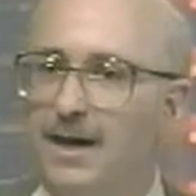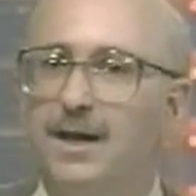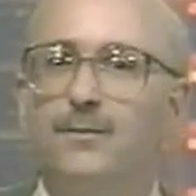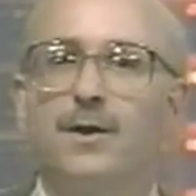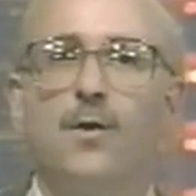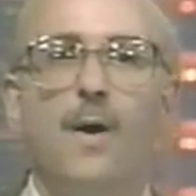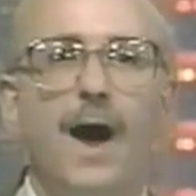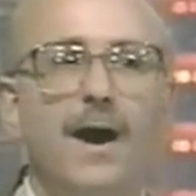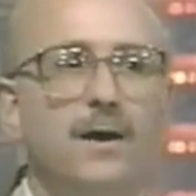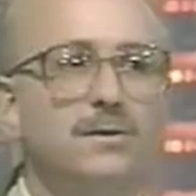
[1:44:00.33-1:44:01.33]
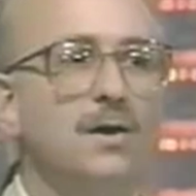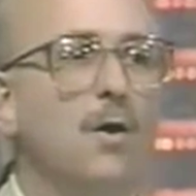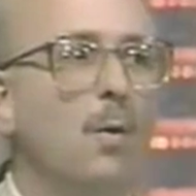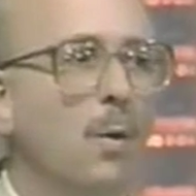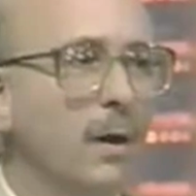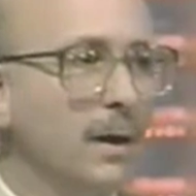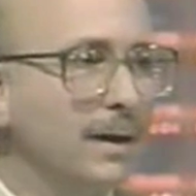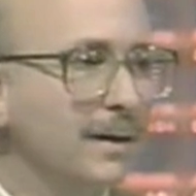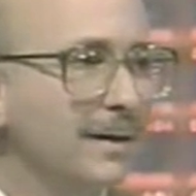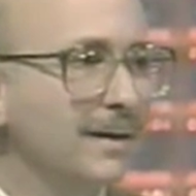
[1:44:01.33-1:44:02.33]
It requires work,
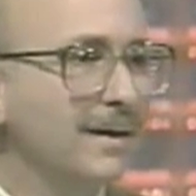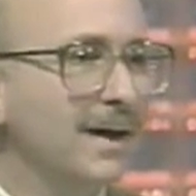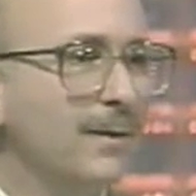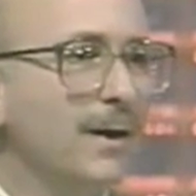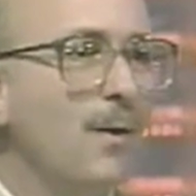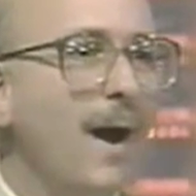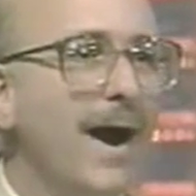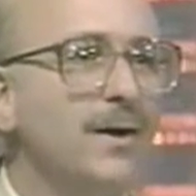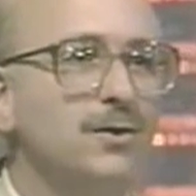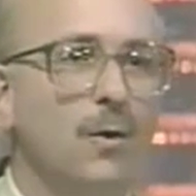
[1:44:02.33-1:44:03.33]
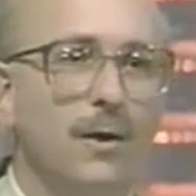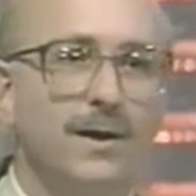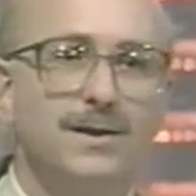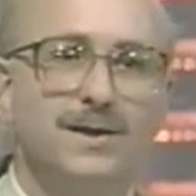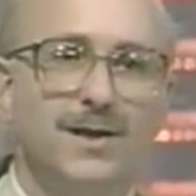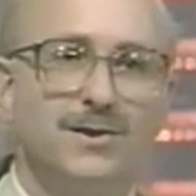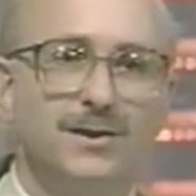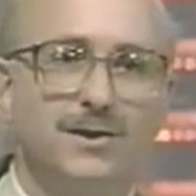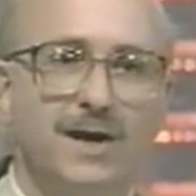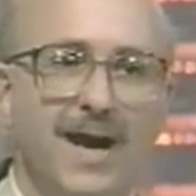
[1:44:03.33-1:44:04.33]
it requires organizational
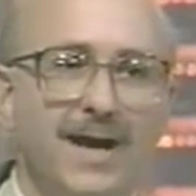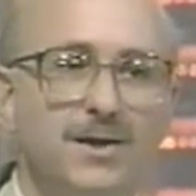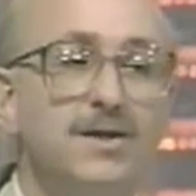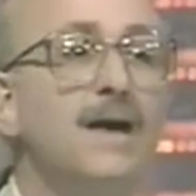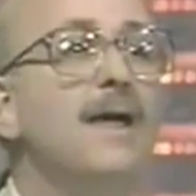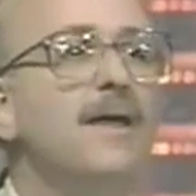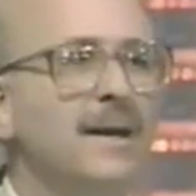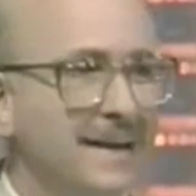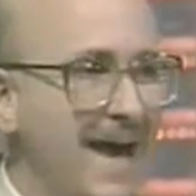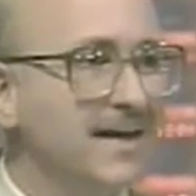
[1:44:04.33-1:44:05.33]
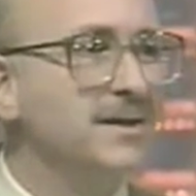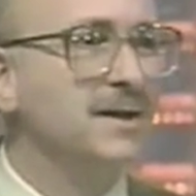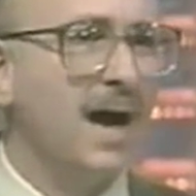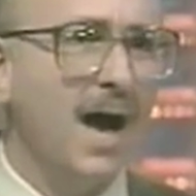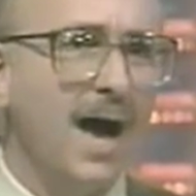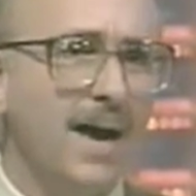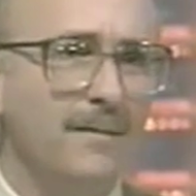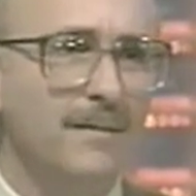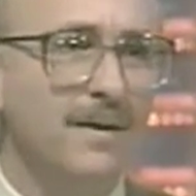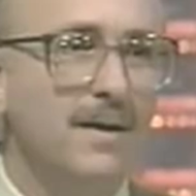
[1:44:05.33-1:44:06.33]
change, it takes time.
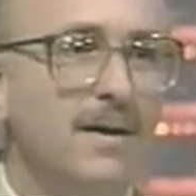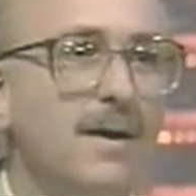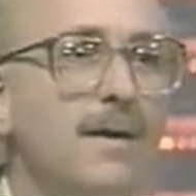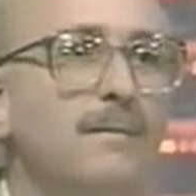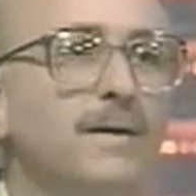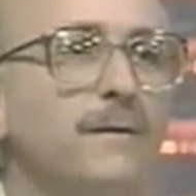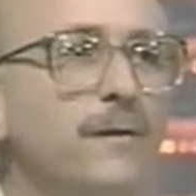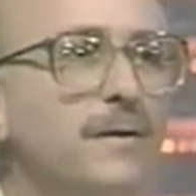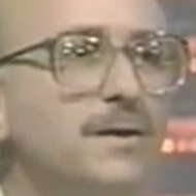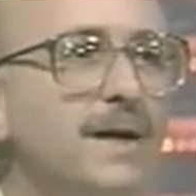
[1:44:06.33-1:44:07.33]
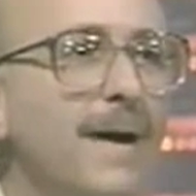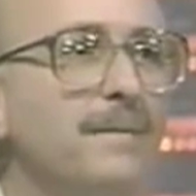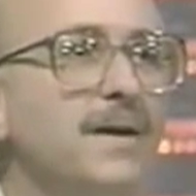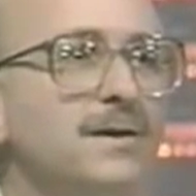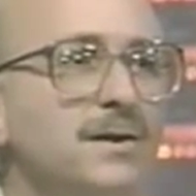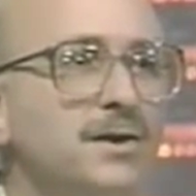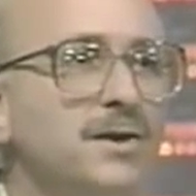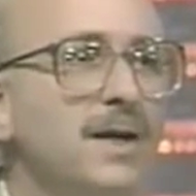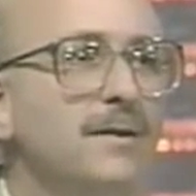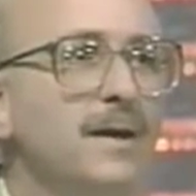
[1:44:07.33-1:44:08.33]
But the first step is to
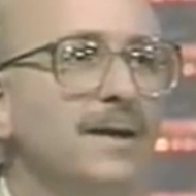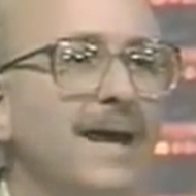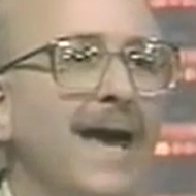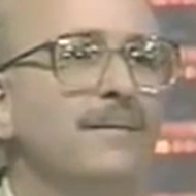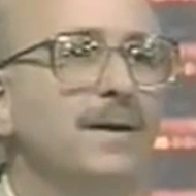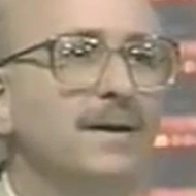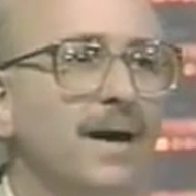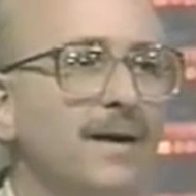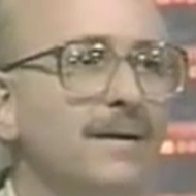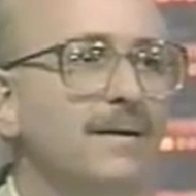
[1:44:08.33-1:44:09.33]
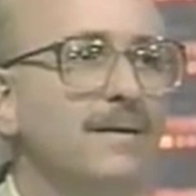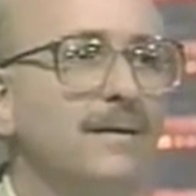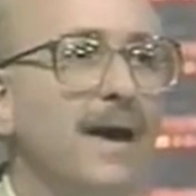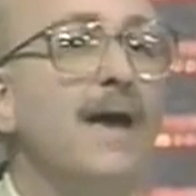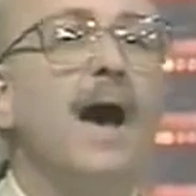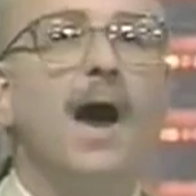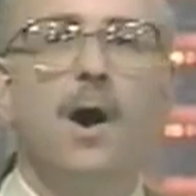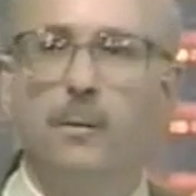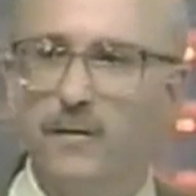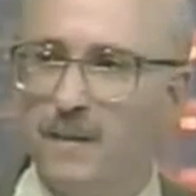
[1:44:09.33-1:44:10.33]
see that it can be done. Okay? I
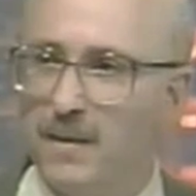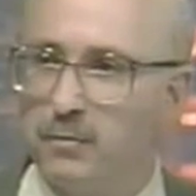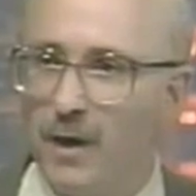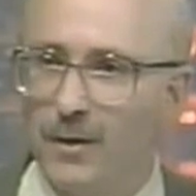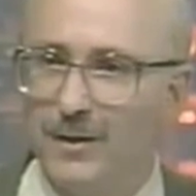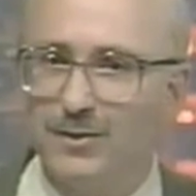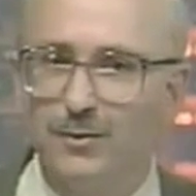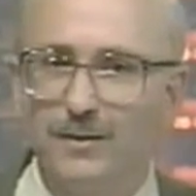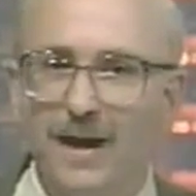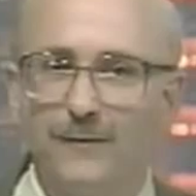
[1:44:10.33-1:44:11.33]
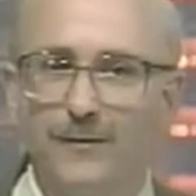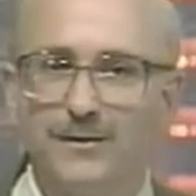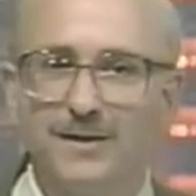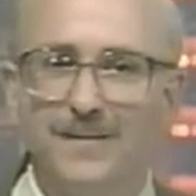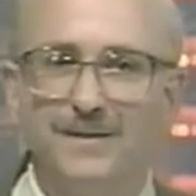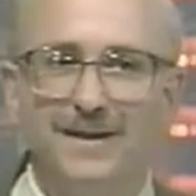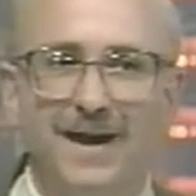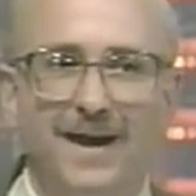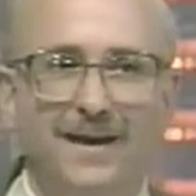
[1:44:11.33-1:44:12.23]
hope we've made progress toward that first step today.